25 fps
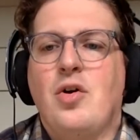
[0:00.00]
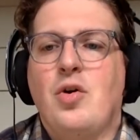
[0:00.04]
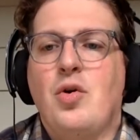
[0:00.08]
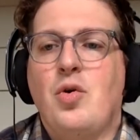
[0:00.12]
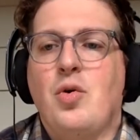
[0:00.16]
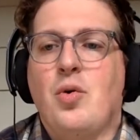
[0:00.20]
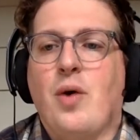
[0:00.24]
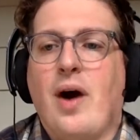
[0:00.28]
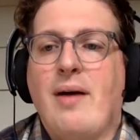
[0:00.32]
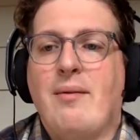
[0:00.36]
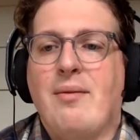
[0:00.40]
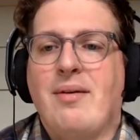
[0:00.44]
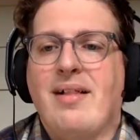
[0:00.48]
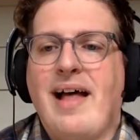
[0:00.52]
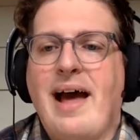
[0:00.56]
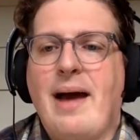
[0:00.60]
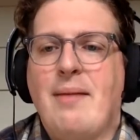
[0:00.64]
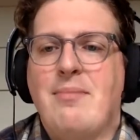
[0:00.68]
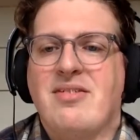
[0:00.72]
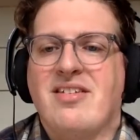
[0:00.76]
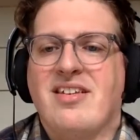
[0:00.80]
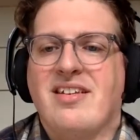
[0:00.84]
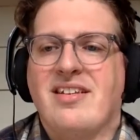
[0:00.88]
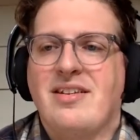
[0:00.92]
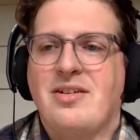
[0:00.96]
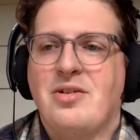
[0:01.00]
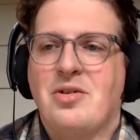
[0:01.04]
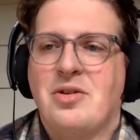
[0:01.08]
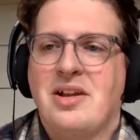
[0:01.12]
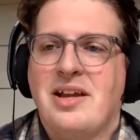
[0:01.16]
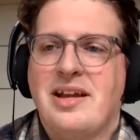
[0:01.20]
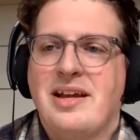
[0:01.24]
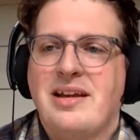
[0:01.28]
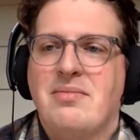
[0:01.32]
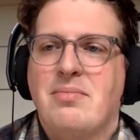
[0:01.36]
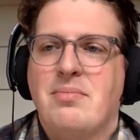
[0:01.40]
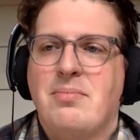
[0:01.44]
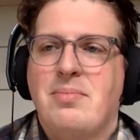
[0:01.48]
Ooh, I will
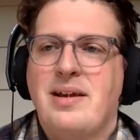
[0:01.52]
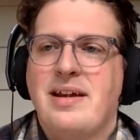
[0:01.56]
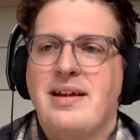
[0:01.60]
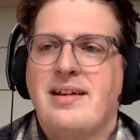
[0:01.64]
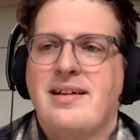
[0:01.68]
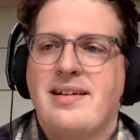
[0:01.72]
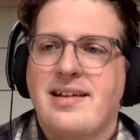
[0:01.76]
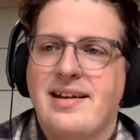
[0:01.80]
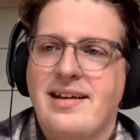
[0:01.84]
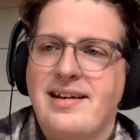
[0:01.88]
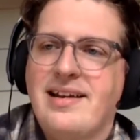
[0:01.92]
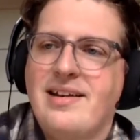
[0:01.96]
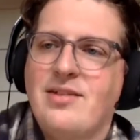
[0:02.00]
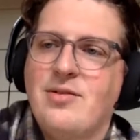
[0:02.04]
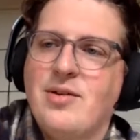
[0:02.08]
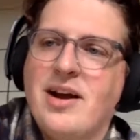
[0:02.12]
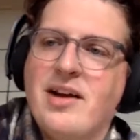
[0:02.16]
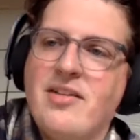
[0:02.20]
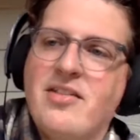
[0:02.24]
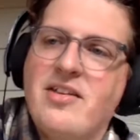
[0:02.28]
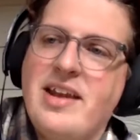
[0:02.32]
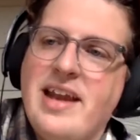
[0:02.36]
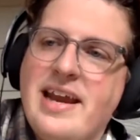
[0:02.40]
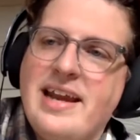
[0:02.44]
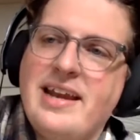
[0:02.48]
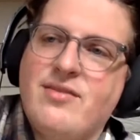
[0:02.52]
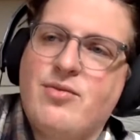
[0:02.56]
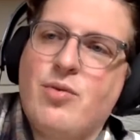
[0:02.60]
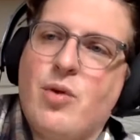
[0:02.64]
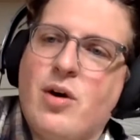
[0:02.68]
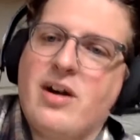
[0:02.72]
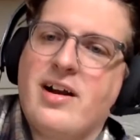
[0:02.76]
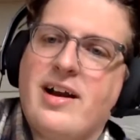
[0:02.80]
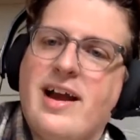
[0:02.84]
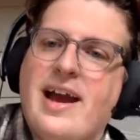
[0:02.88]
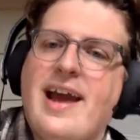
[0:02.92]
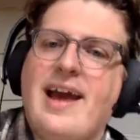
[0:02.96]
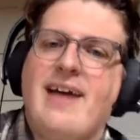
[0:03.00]
absolutely be continuing on the native
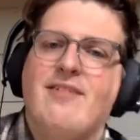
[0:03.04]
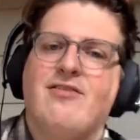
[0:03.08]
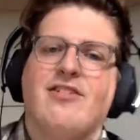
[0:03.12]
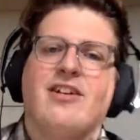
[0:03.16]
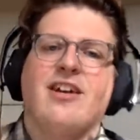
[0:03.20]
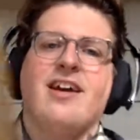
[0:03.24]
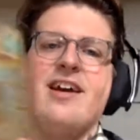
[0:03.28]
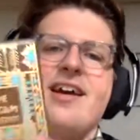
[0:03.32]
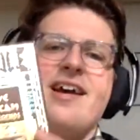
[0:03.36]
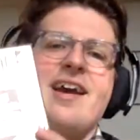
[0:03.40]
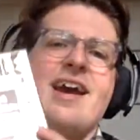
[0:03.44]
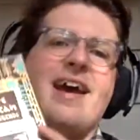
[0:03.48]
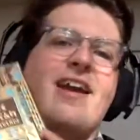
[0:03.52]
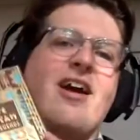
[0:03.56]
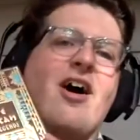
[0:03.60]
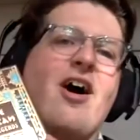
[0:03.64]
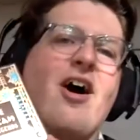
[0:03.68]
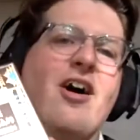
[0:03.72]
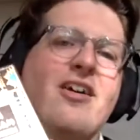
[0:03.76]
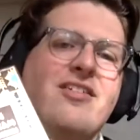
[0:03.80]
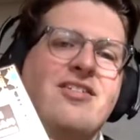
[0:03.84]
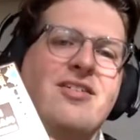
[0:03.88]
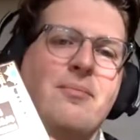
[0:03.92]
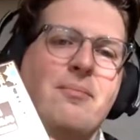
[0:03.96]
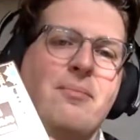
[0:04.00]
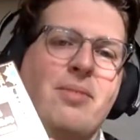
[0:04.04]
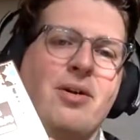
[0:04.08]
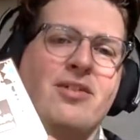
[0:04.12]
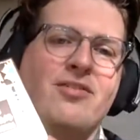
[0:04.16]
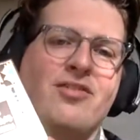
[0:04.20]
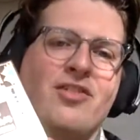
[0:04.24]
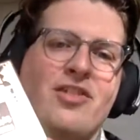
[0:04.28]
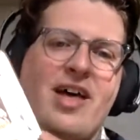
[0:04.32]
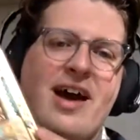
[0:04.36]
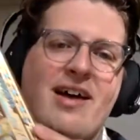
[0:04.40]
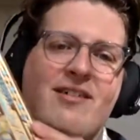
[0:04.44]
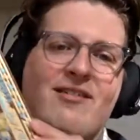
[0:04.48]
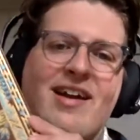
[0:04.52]
work. I have an awesome book
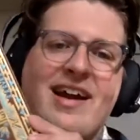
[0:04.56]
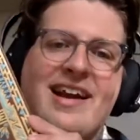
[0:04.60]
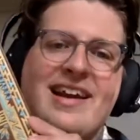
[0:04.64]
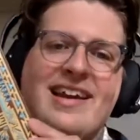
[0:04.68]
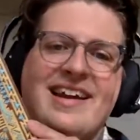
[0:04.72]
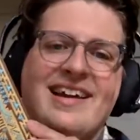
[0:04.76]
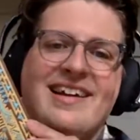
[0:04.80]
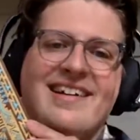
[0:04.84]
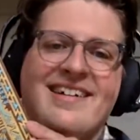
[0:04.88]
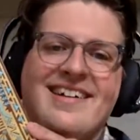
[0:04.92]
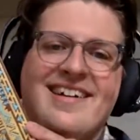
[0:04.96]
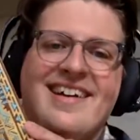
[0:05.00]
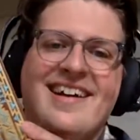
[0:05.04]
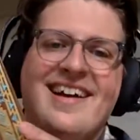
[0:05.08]
for that right here.